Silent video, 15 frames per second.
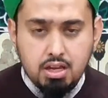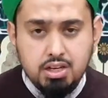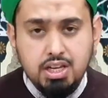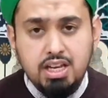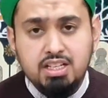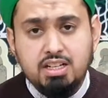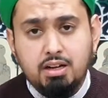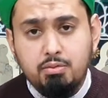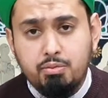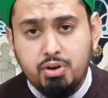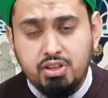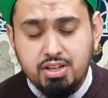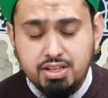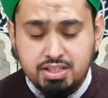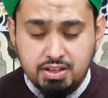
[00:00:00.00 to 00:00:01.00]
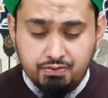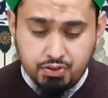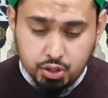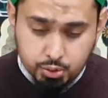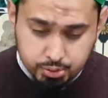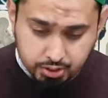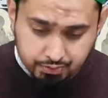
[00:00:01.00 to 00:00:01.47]
Dear Islam brothers and
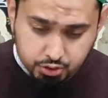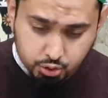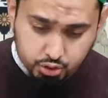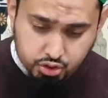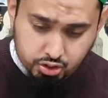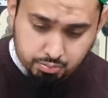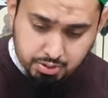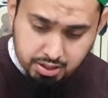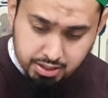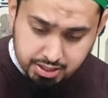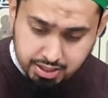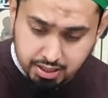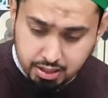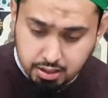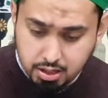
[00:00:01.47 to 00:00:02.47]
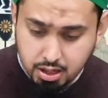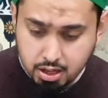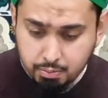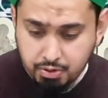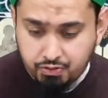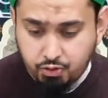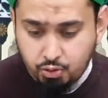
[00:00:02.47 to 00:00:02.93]
viewers of social media,
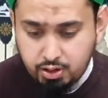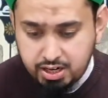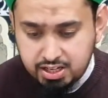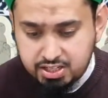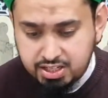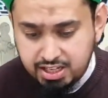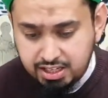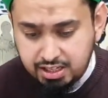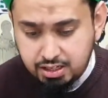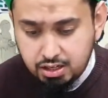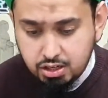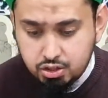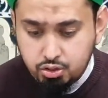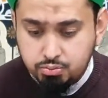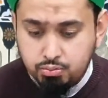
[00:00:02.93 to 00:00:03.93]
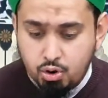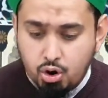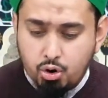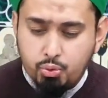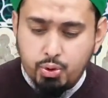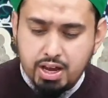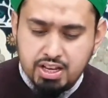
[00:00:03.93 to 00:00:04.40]
before listening to
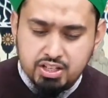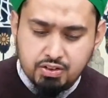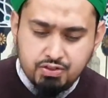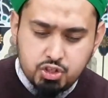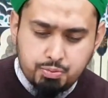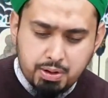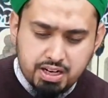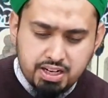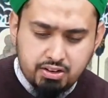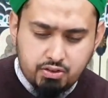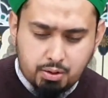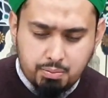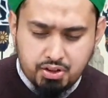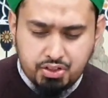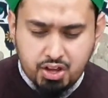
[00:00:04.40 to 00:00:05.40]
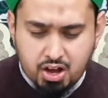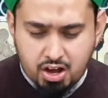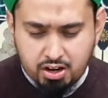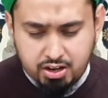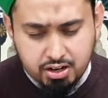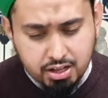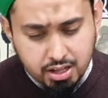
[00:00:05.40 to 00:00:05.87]
more ways of spending
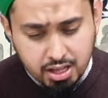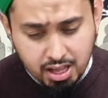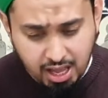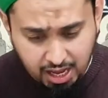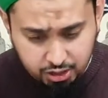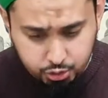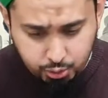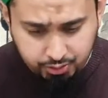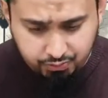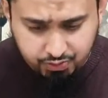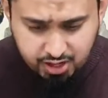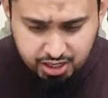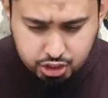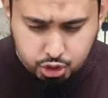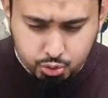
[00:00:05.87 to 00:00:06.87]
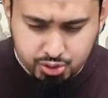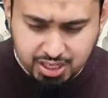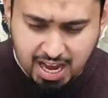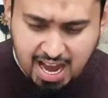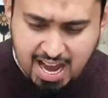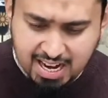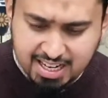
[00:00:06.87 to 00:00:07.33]
Ramadan and doing virtuous
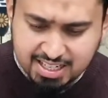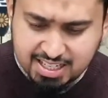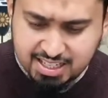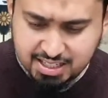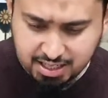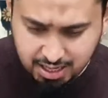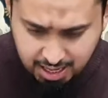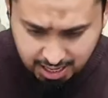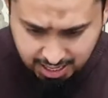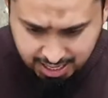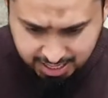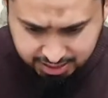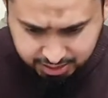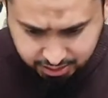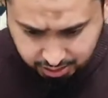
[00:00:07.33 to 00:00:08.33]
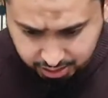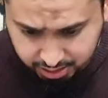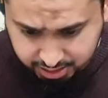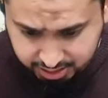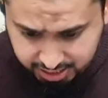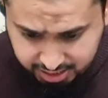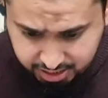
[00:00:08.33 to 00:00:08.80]
acts, let
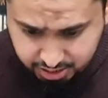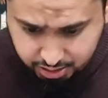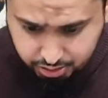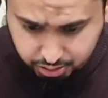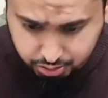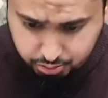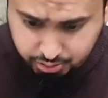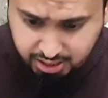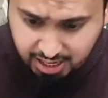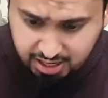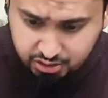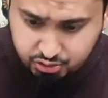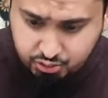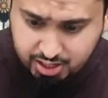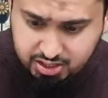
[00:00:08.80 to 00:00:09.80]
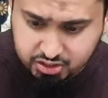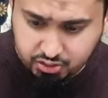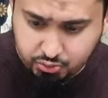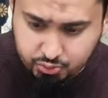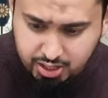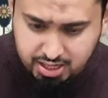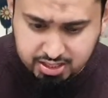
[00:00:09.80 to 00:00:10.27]
us listen to the
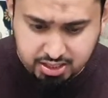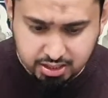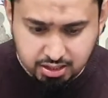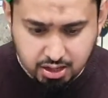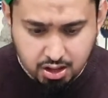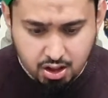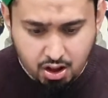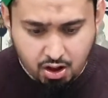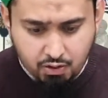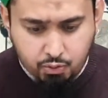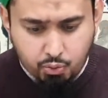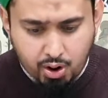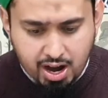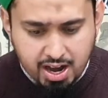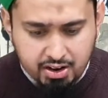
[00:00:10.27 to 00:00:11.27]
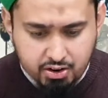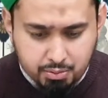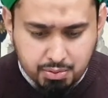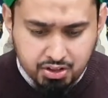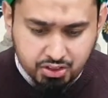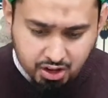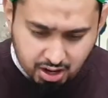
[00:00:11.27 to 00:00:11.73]
interesting reason of why
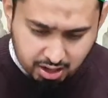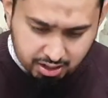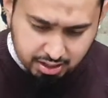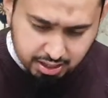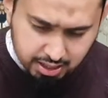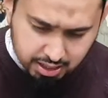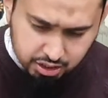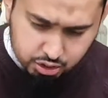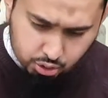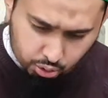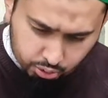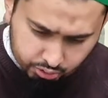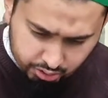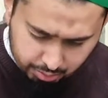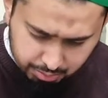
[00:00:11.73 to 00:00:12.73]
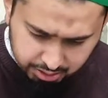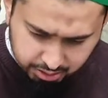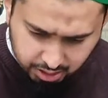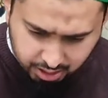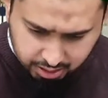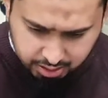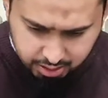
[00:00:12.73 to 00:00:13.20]
Ramadan is called
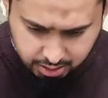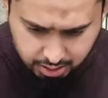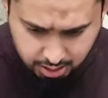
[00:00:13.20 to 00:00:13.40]
Ramadan.